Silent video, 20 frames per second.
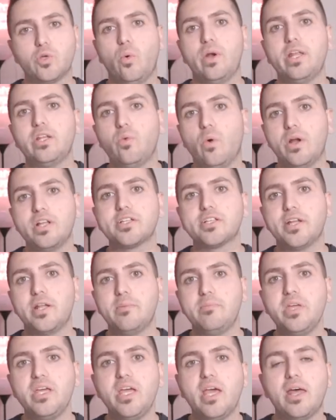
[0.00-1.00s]
2020 is
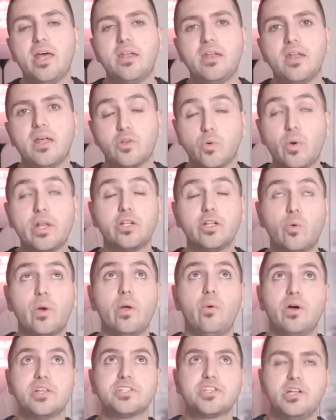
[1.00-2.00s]
going to be and
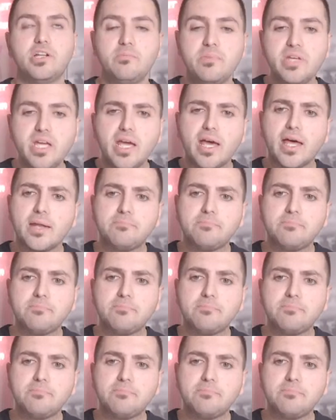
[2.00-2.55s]
2021 is going to be,